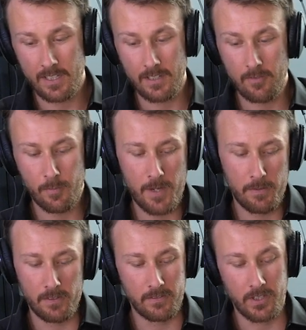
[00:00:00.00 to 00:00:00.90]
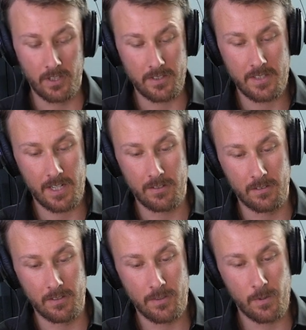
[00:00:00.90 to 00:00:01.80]
If people have got
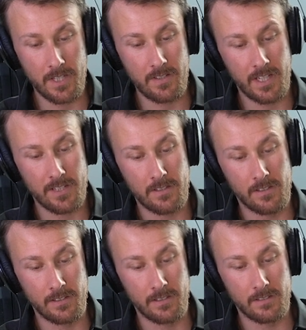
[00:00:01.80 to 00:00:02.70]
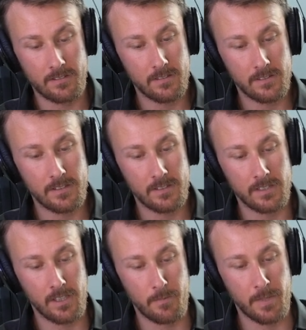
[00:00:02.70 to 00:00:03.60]
$10,000 or
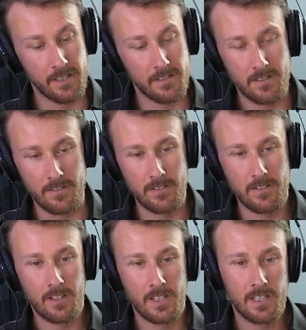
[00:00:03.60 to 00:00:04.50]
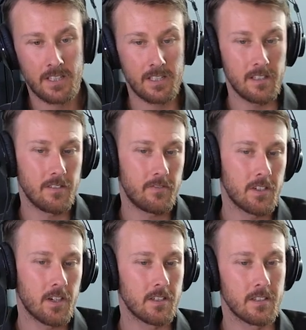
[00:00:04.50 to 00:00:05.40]
$20,000, balances, if you
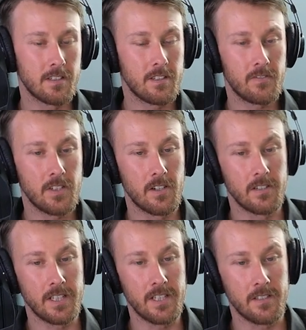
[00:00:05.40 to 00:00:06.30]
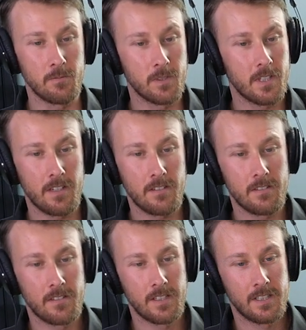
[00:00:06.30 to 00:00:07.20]
don't need it, well then,
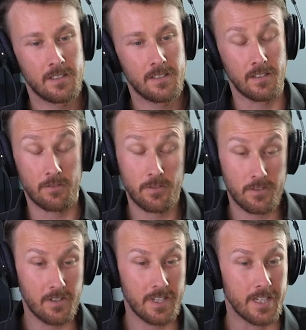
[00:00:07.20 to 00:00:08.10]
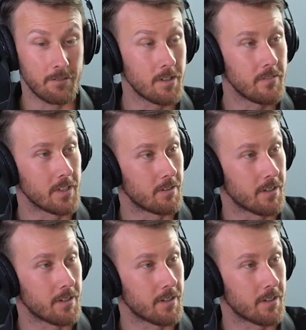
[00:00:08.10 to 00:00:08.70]
try and get rid of your